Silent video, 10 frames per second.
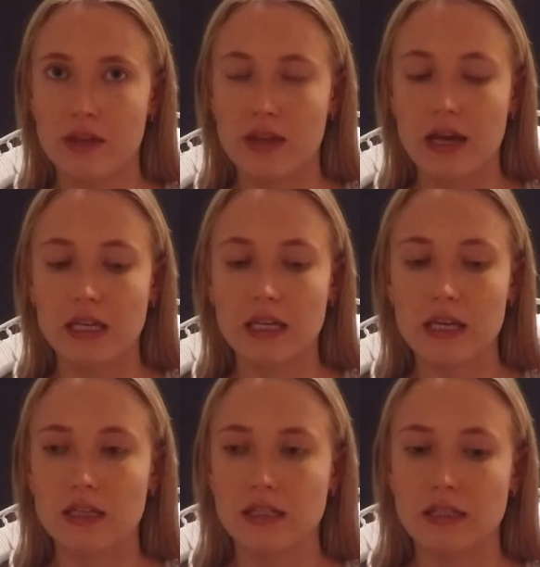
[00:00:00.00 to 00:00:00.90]
The
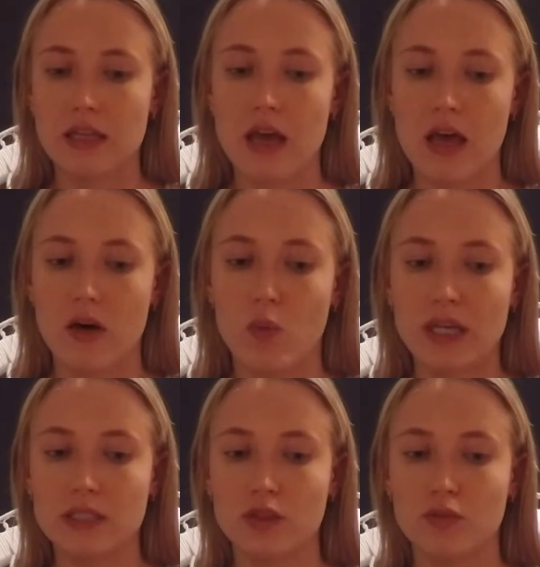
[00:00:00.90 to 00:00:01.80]
idea is,
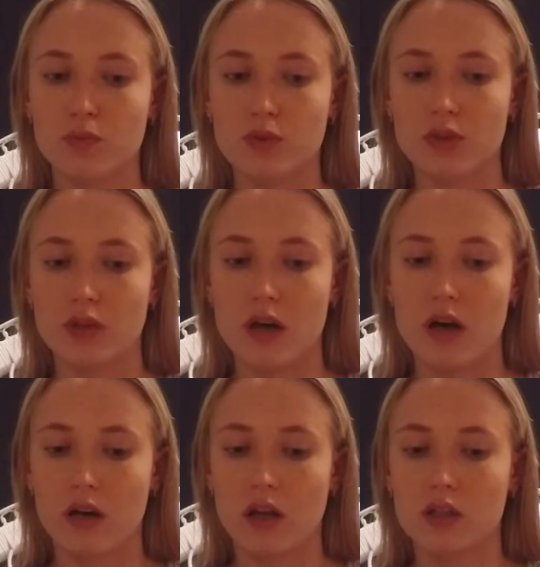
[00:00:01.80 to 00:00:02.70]
once you put
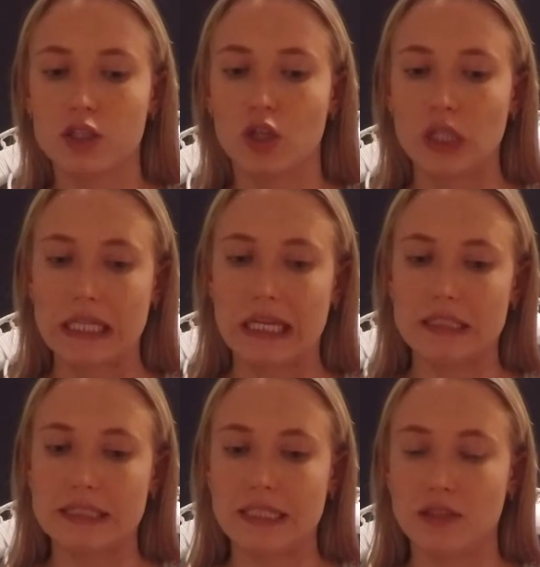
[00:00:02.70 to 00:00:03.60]
the shot
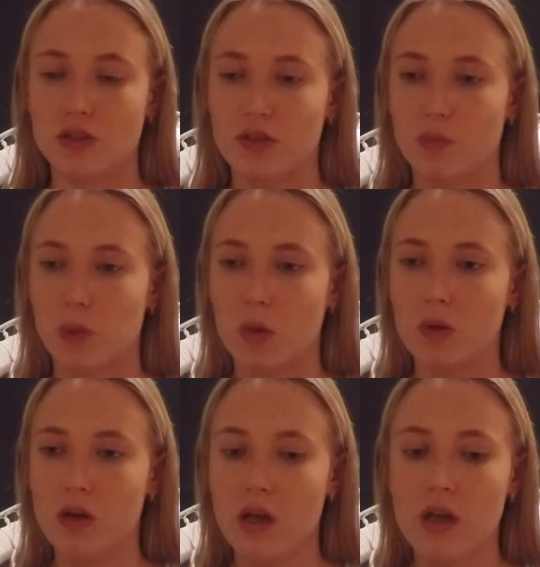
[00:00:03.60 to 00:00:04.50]
glass into the
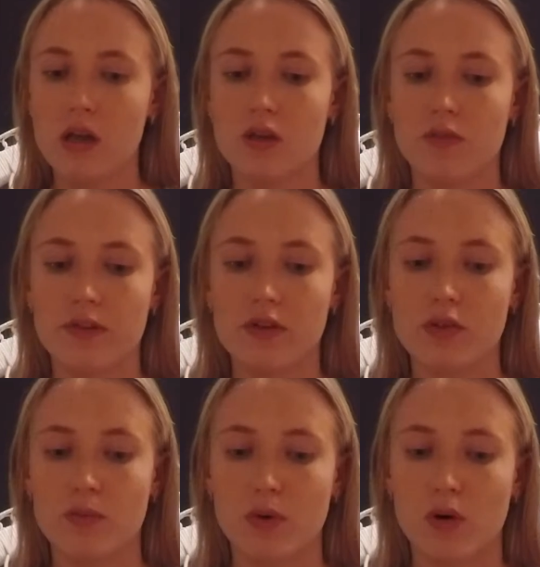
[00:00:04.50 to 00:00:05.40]
bowl, you fill
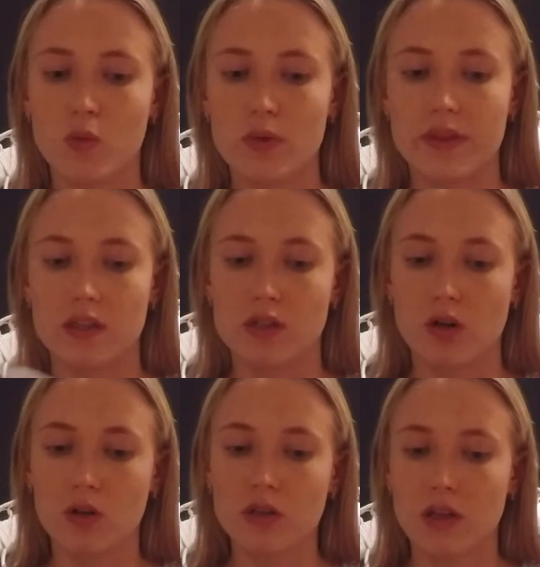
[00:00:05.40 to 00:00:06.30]
the bowl with the
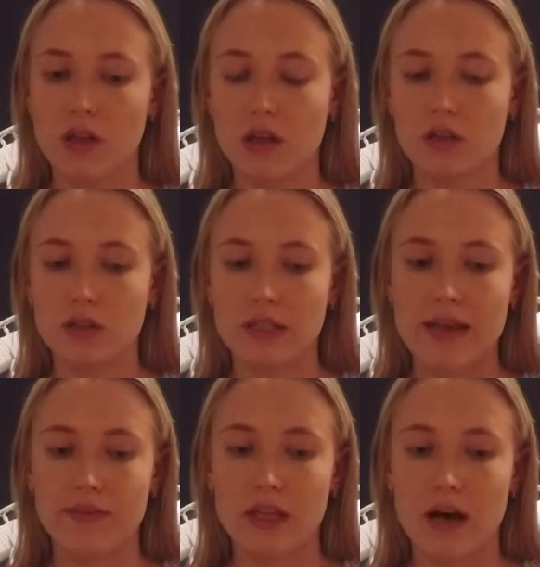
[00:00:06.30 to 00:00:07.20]
salt to
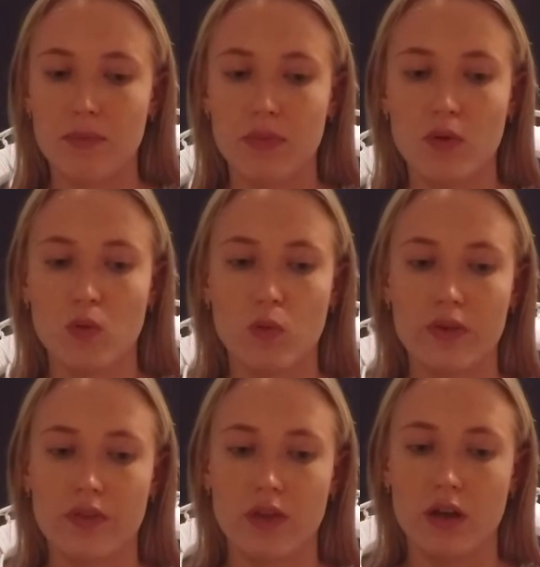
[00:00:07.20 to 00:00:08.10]
level up
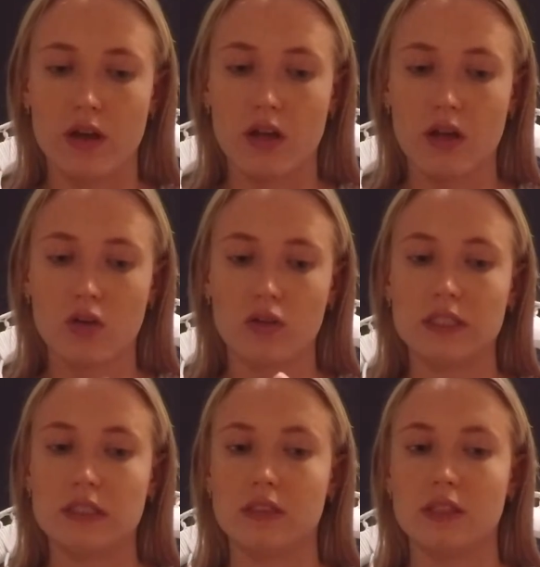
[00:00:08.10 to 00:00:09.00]
with the
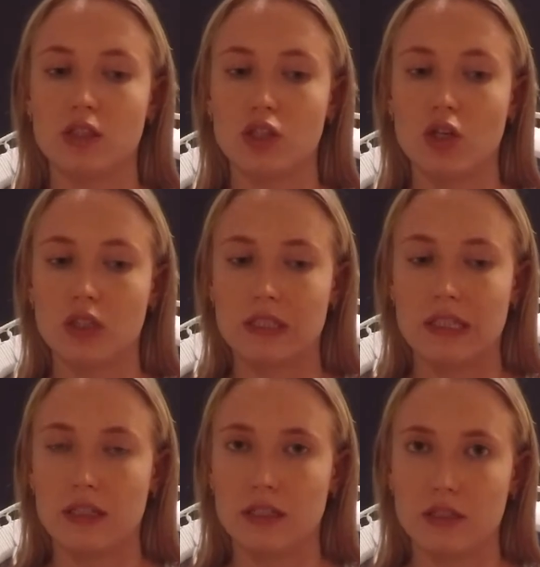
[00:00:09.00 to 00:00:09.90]
crystal in the shot
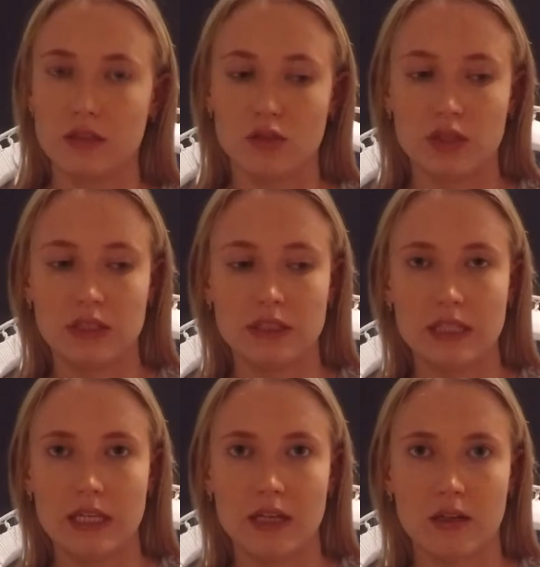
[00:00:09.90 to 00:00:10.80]
glass, as you can
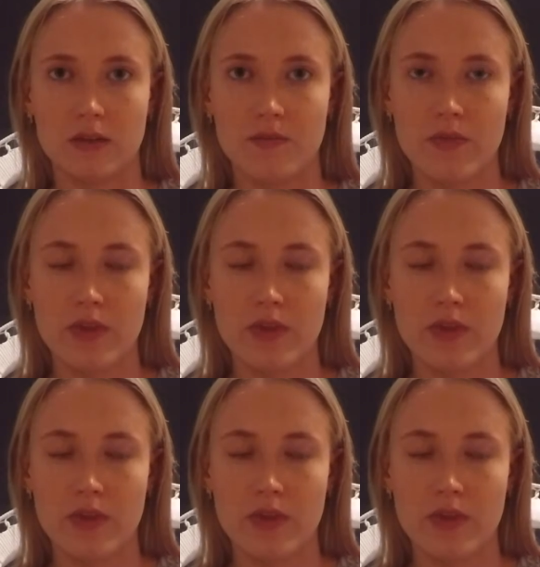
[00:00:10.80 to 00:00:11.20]
see here.